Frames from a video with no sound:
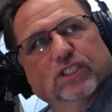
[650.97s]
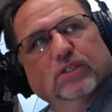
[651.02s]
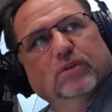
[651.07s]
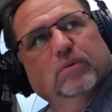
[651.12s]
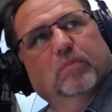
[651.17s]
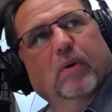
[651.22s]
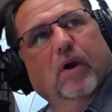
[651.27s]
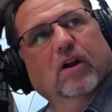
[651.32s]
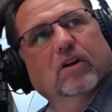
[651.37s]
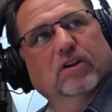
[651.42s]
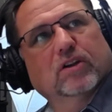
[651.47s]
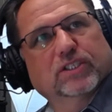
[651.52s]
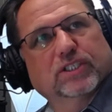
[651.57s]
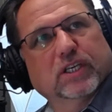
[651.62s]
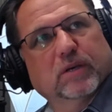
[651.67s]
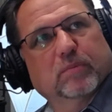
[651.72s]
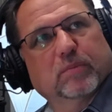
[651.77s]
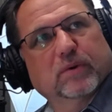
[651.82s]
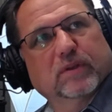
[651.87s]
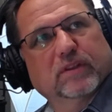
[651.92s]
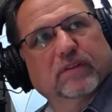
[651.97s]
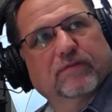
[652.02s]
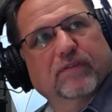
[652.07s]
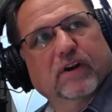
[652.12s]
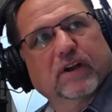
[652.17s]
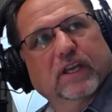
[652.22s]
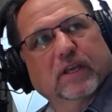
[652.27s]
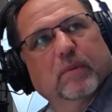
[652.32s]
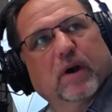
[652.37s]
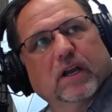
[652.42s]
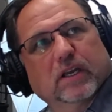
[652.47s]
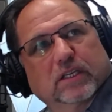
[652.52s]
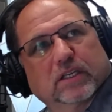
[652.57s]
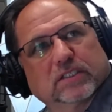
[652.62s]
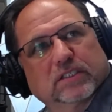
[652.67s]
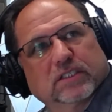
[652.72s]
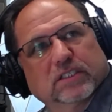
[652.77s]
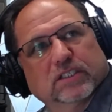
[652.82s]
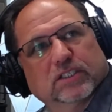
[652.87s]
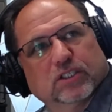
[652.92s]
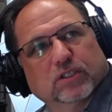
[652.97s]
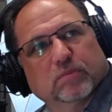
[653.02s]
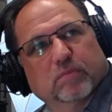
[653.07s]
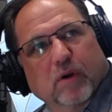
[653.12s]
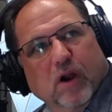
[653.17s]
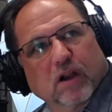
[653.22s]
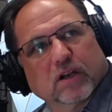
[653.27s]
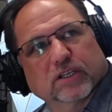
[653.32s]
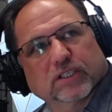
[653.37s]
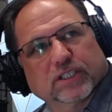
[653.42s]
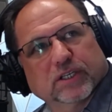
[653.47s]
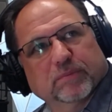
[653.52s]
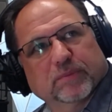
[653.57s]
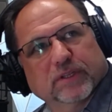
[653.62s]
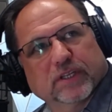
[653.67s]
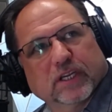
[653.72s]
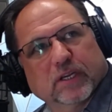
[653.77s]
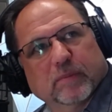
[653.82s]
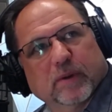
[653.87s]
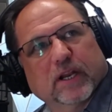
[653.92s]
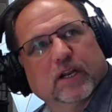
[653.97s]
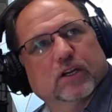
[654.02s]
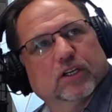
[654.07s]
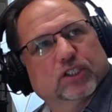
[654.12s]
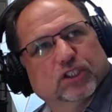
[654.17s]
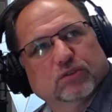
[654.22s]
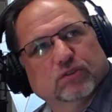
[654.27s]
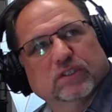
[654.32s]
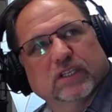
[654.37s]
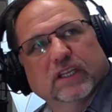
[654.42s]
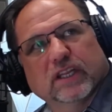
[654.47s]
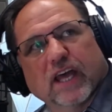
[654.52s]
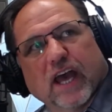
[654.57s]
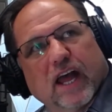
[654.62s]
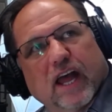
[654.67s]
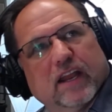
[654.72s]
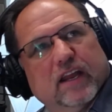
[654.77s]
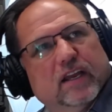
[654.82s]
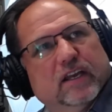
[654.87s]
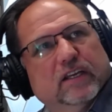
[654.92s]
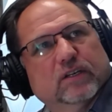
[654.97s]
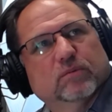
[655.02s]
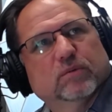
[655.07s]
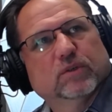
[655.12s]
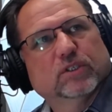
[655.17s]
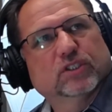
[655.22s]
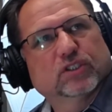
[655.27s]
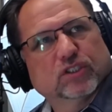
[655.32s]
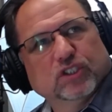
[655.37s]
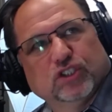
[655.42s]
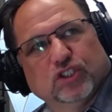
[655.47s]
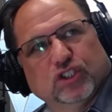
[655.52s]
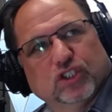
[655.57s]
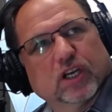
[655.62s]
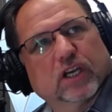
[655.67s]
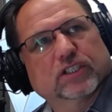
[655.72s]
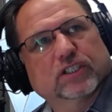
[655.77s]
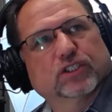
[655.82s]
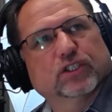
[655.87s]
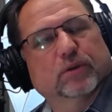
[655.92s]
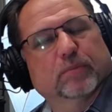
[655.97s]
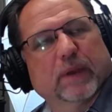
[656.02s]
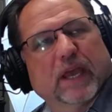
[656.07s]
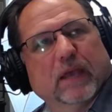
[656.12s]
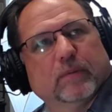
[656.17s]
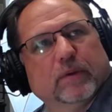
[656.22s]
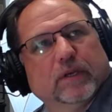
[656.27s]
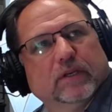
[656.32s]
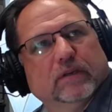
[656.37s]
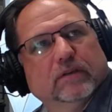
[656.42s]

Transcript: partnership with the Funky Monkeys? Did you partnership with anybody, or was just your baby?